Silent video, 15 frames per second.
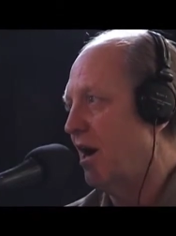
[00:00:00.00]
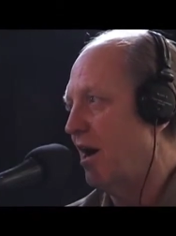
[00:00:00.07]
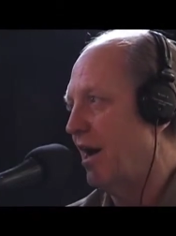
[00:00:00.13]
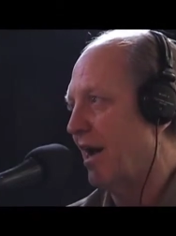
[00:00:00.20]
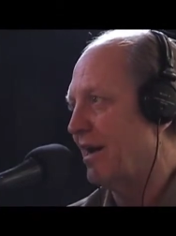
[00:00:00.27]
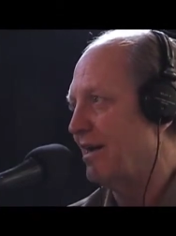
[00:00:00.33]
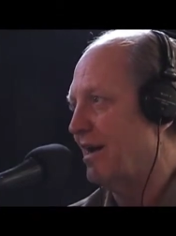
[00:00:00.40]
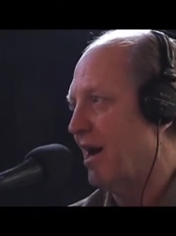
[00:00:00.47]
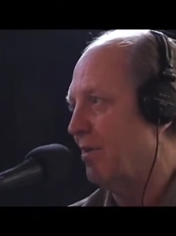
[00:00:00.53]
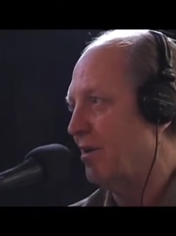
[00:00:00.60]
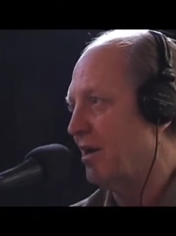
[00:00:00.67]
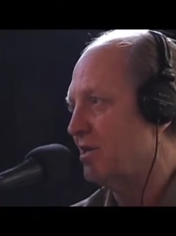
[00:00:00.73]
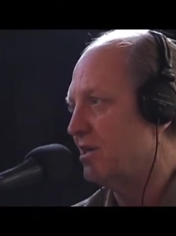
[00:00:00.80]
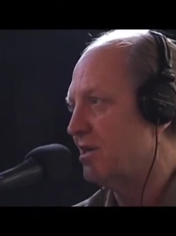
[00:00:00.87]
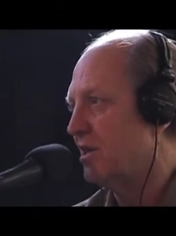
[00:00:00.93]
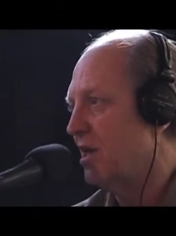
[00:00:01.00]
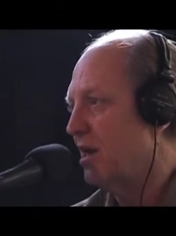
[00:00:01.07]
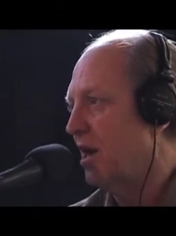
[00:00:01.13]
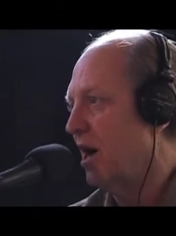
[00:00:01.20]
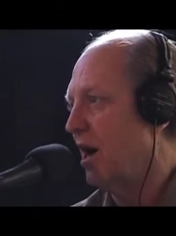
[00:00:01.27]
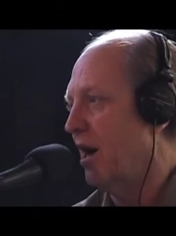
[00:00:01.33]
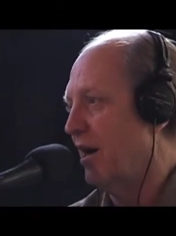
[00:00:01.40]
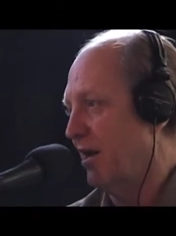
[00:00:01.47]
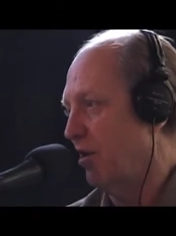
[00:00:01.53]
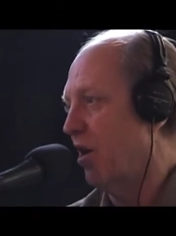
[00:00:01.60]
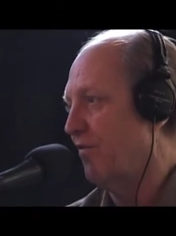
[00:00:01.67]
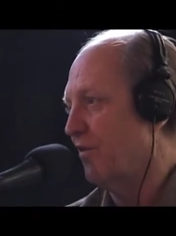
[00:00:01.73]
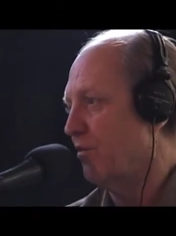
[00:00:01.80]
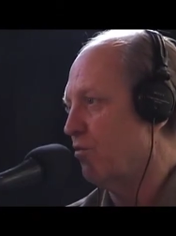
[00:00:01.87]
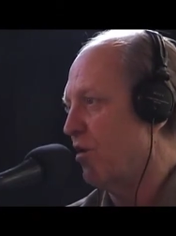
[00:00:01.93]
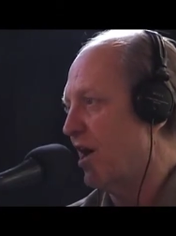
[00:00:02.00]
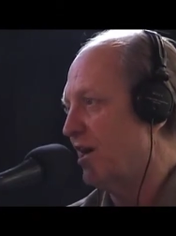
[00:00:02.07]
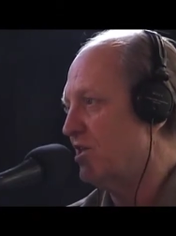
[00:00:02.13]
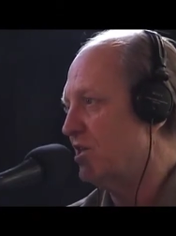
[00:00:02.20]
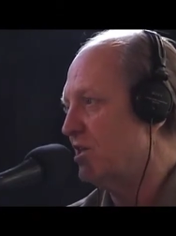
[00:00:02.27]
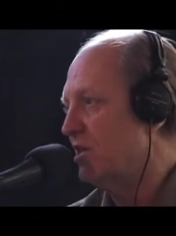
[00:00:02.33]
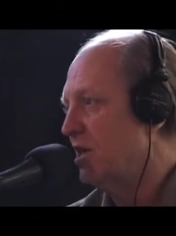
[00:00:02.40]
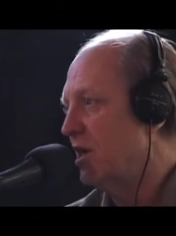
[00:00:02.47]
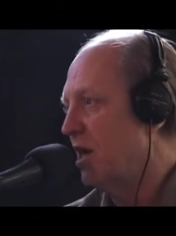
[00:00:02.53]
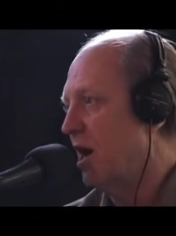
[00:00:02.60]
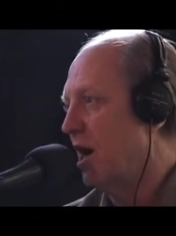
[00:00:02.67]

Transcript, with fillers: economics and often race.